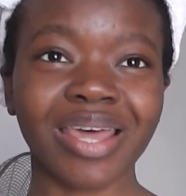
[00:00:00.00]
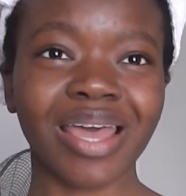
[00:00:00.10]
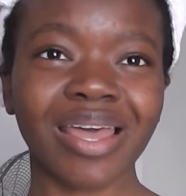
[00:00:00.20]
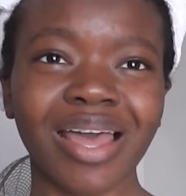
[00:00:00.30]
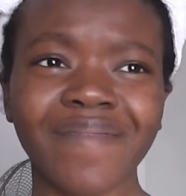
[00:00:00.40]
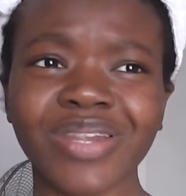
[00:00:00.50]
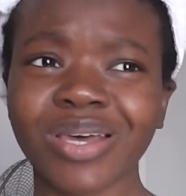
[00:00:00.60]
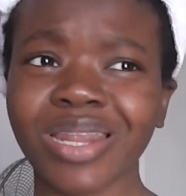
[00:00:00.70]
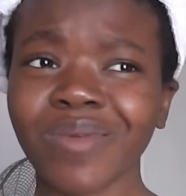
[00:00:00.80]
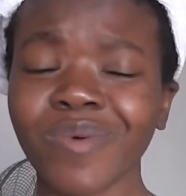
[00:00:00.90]
And I haven't
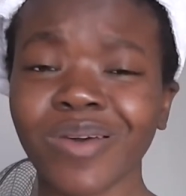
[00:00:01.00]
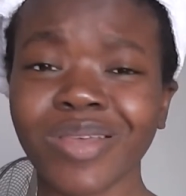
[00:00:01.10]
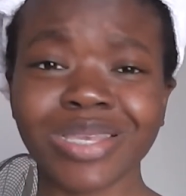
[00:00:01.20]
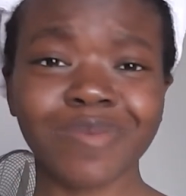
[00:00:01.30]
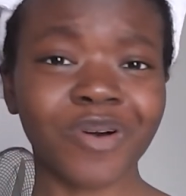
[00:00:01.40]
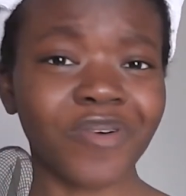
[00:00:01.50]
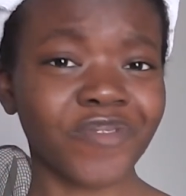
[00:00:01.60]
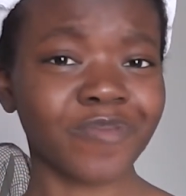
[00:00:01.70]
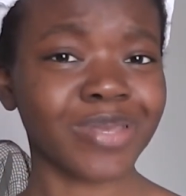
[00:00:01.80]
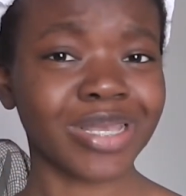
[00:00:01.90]
heard anyone go into the
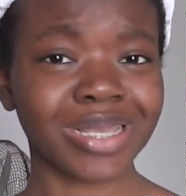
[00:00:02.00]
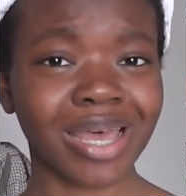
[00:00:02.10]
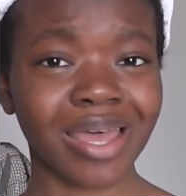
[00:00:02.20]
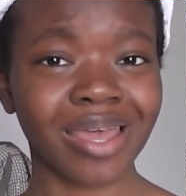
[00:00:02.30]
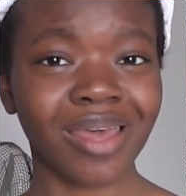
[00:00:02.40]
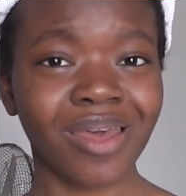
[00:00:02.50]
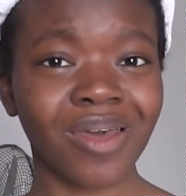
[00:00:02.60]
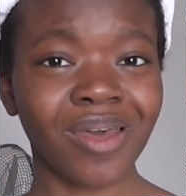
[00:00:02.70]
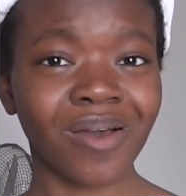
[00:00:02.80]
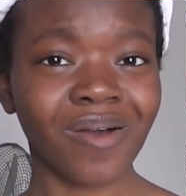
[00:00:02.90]
bathroom since I
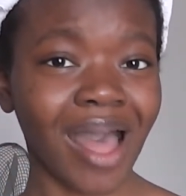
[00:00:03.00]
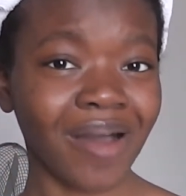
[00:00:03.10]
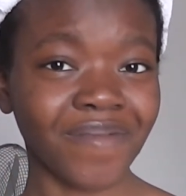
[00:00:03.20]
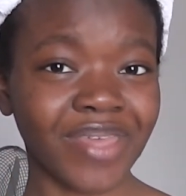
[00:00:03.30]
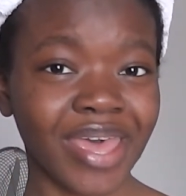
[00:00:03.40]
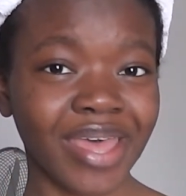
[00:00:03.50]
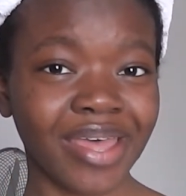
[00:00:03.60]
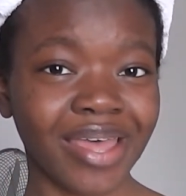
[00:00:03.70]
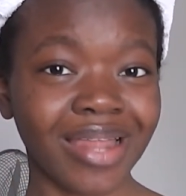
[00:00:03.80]
got out of there.